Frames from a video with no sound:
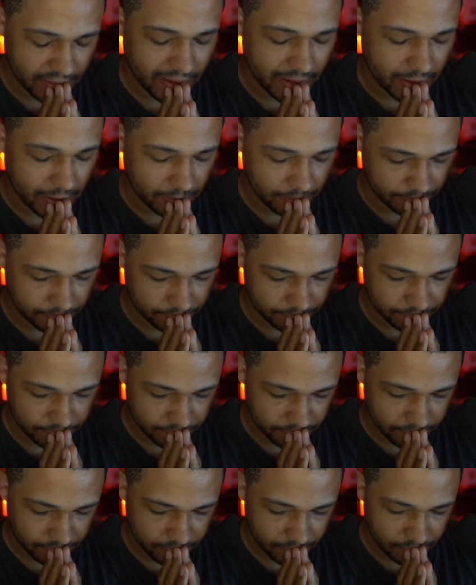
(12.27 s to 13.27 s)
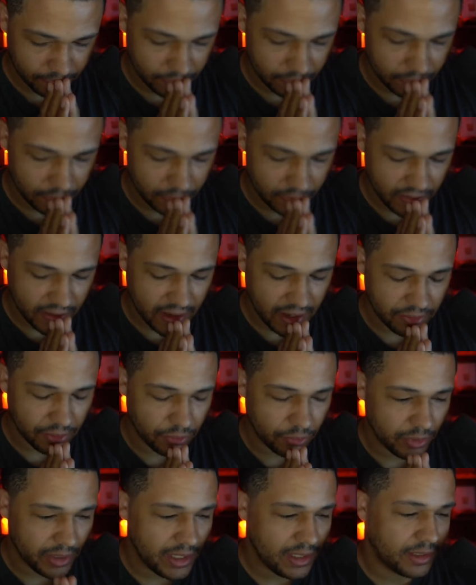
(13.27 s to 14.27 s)
I know. And the
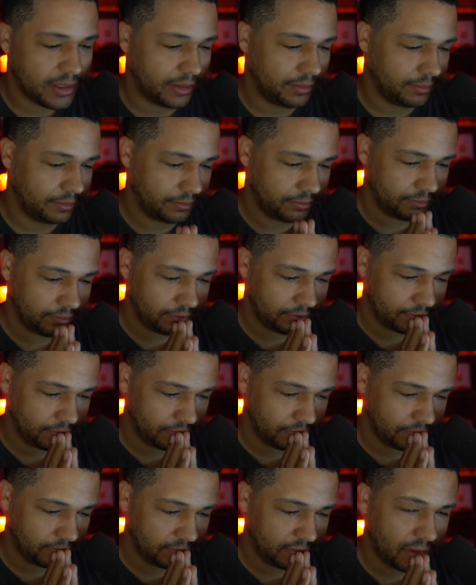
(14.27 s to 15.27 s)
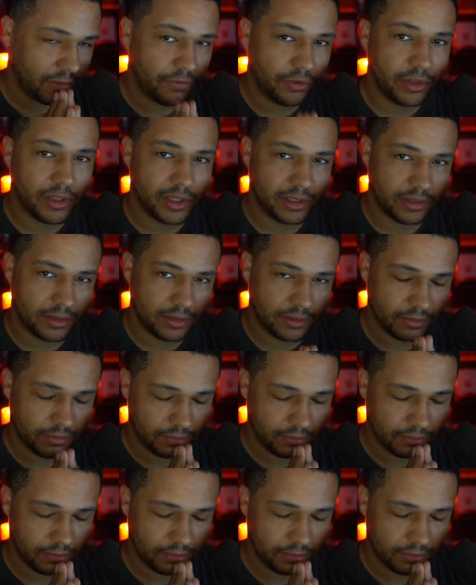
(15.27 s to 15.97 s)
reason for this